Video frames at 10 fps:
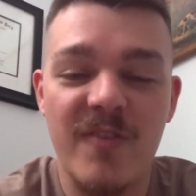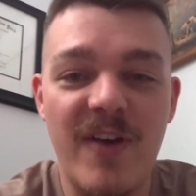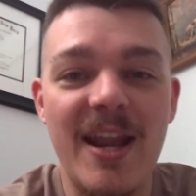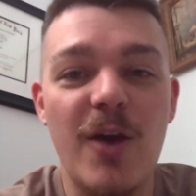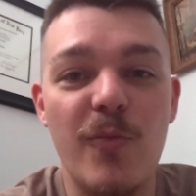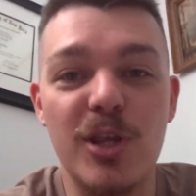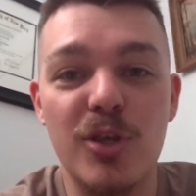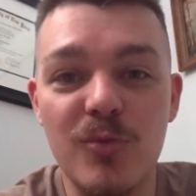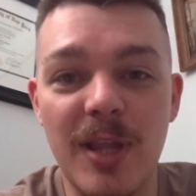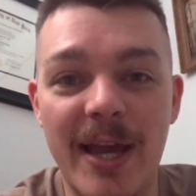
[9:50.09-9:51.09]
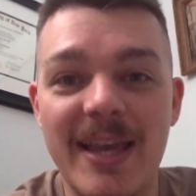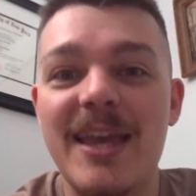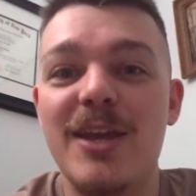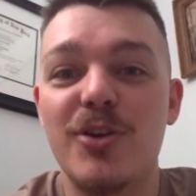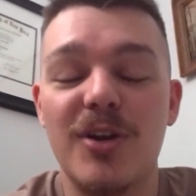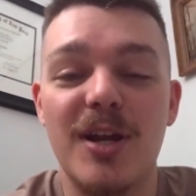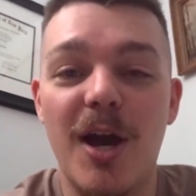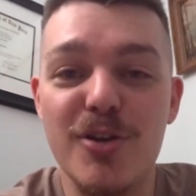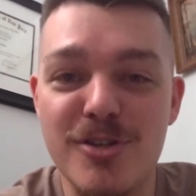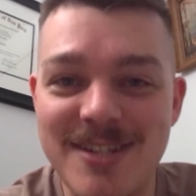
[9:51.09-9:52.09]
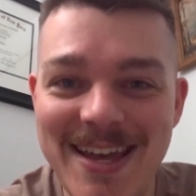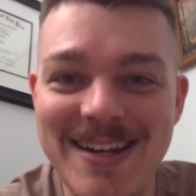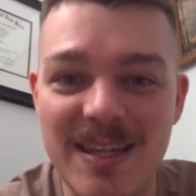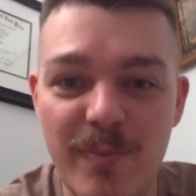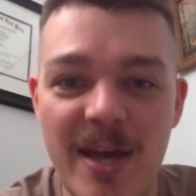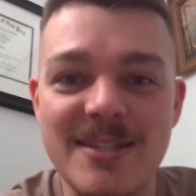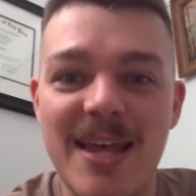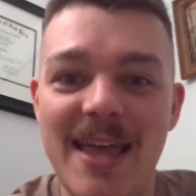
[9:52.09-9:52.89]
Find out what you like, you're going to understand it the best,